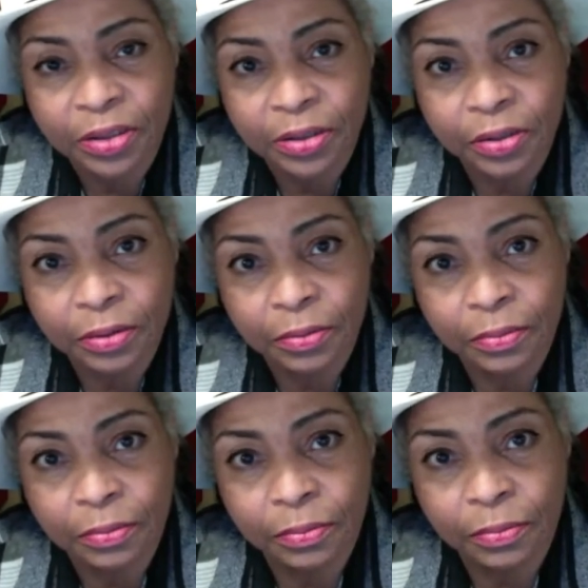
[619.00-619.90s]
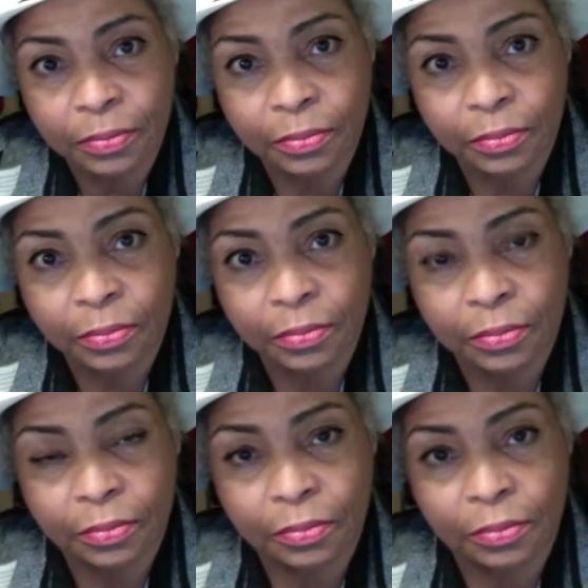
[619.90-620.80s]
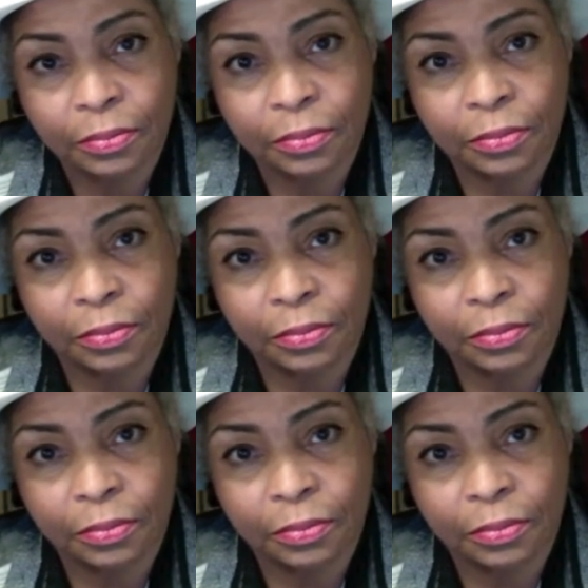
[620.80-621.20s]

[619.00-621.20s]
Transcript: Nobody speaks.